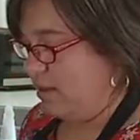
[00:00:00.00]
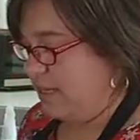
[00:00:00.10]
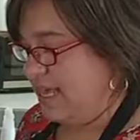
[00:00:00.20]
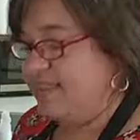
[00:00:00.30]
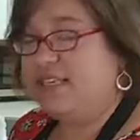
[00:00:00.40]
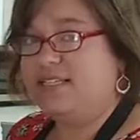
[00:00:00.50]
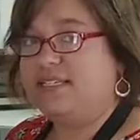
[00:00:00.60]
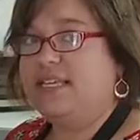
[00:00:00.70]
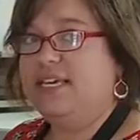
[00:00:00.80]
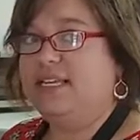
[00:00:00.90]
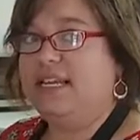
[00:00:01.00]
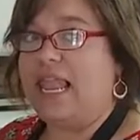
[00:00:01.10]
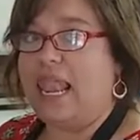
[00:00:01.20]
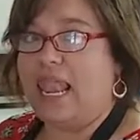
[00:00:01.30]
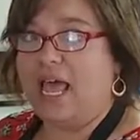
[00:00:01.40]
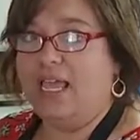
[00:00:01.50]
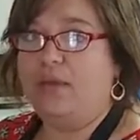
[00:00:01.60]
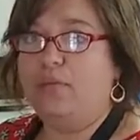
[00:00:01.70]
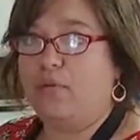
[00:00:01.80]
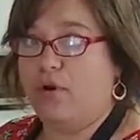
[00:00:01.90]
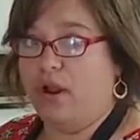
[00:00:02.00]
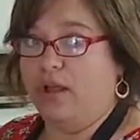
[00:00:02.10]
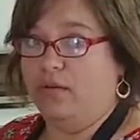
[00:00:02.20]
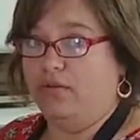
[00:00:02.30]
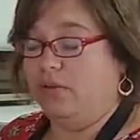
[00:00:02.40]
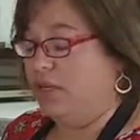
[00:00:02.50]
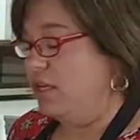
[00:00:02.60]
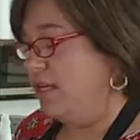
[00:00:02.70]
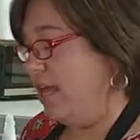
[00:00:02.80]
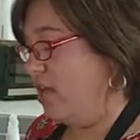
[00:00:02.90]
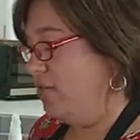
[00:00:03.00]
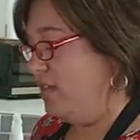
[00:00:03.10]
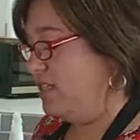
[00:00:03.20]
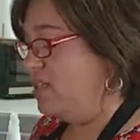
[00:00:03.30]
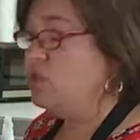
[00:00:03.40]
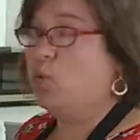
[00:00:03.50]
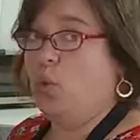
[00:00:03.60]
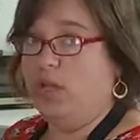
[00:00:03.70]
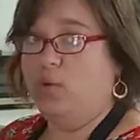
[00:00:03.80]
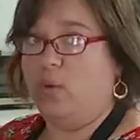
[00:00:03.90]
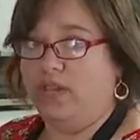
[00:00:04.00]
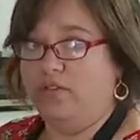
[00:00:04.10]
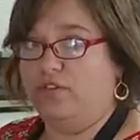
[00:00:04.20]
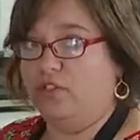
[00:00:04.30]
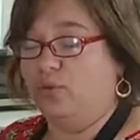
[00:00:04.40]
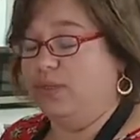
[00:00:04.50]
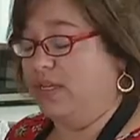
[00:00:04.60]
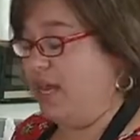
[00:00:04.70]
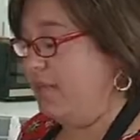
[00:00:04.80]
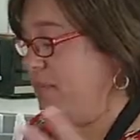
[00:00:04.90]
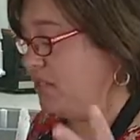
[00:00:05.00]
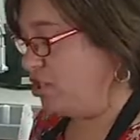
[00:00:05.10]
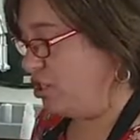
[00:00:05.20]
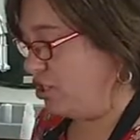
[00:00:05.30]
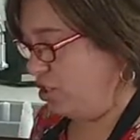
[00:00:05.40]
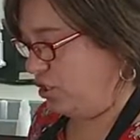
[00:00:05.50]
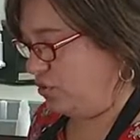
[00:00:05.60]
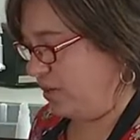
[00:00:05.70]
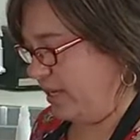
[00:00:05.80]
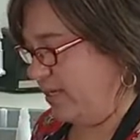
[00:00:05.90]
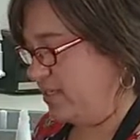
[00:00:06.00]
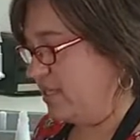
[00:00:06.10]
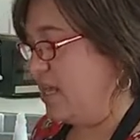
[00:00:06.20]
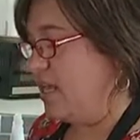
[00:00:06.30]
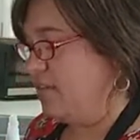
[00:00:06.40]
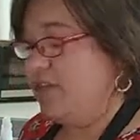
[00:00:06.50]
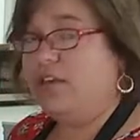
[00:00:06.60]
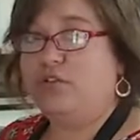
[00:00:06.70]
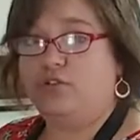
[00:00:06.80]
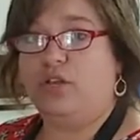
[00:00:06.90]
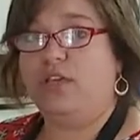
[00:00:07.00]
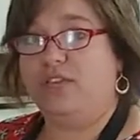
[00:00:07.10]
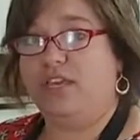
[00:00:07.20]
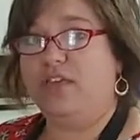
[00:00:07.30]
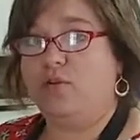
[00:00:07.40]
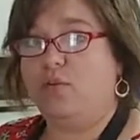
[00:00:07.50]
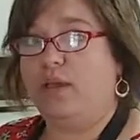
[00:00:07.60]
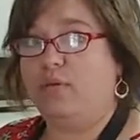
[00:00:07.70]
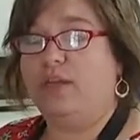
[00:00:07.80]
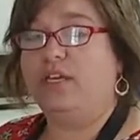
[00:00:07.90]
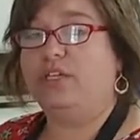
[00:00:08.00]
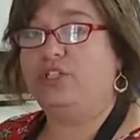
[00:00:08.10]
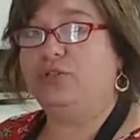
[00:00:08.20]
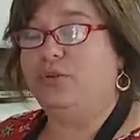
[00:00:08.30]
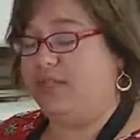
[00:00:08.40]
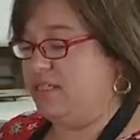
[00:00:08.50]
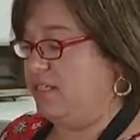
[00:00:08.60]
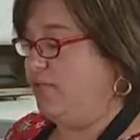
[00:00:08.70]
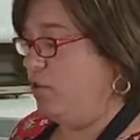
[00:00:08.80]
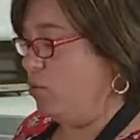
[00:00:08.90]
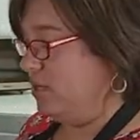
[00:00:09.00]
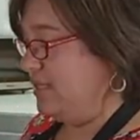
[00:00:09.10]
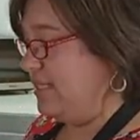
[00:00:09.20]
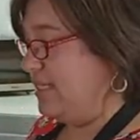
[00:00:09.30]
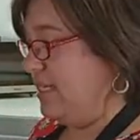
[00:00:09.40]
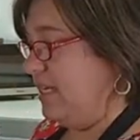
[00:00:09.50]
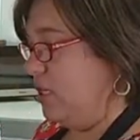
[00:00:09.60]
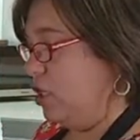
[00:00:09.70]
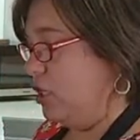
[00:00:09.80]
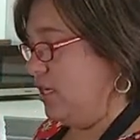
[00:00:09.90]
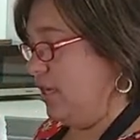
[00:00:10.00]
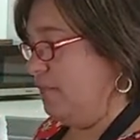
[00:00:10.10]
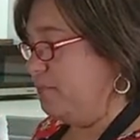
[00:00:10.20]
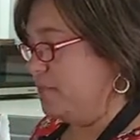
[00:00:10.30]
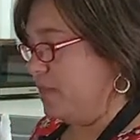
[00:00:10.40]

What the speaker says: let this get light brown. Now, this is one way of doing it. I mentioned two ways. The other way we can do it is if you want to stick it on a